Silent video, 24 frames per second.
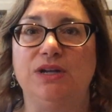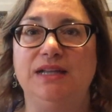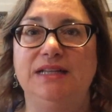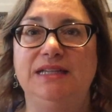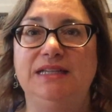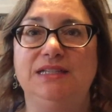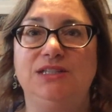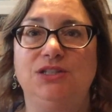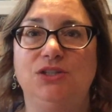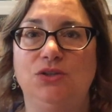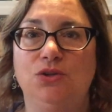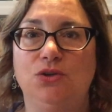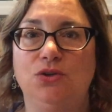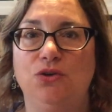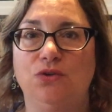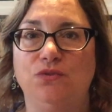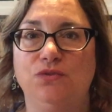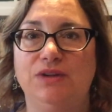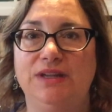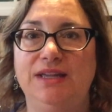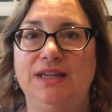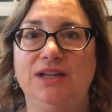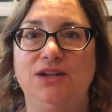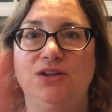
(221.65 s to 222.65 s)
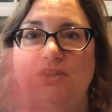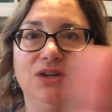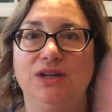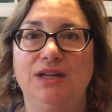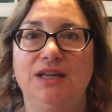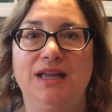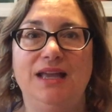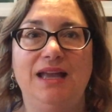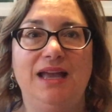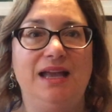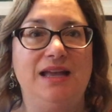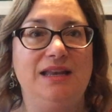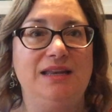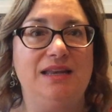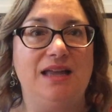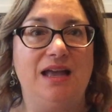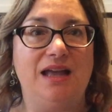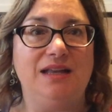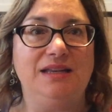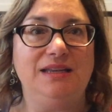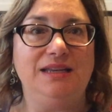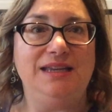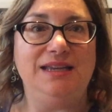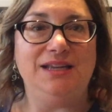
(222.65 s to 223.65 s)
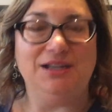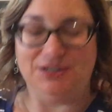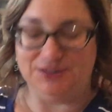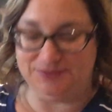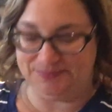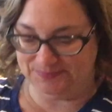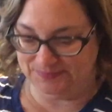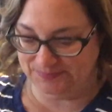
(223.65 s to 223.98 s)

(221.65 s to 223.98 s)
I need to look over here and not here.